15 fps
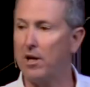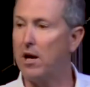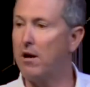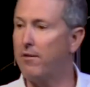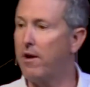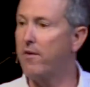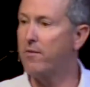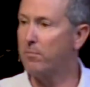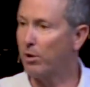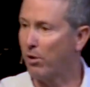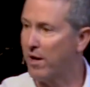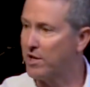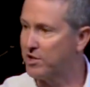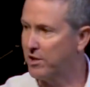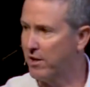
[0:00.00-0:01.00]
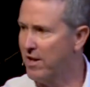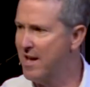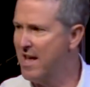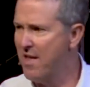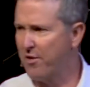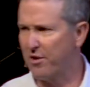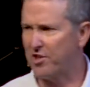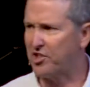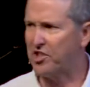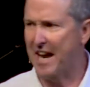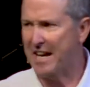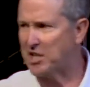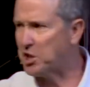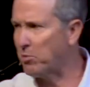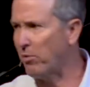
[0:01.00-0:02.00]
of, of immigration. There's
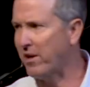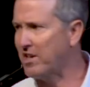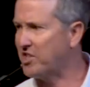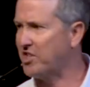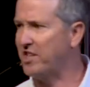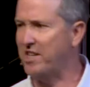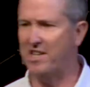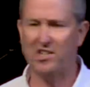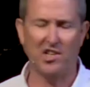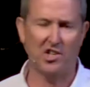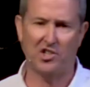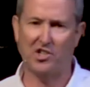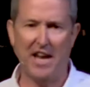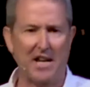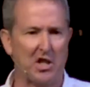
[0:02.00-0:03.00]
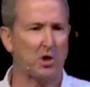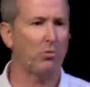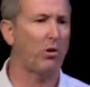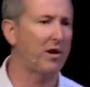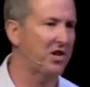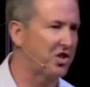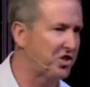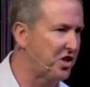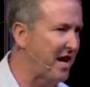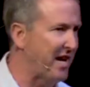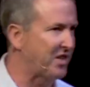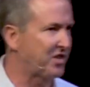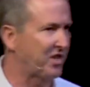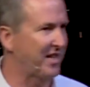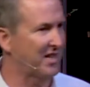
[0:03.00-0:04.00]
sanctuary cities and sanctuary
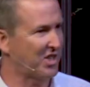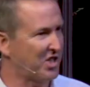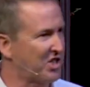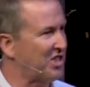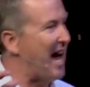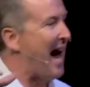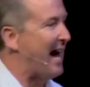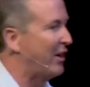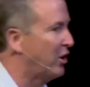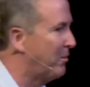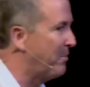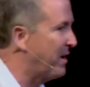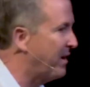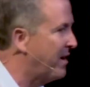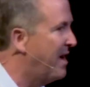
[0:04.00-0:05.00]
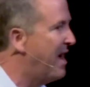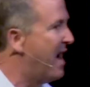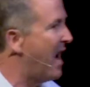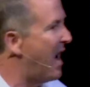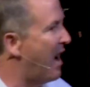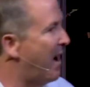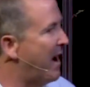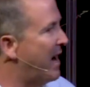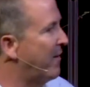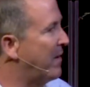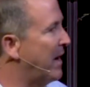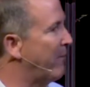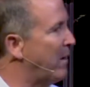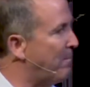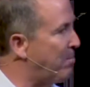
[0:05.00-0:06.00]
states and asylum, and, uh, and,
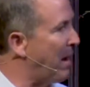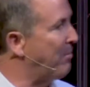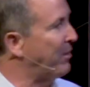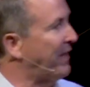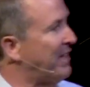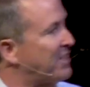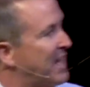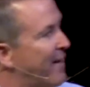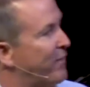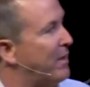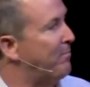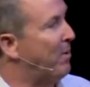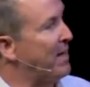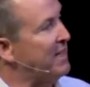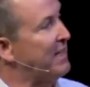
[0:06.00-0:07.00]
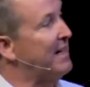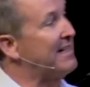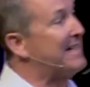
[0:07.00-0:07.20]
and Republicans have an opinion and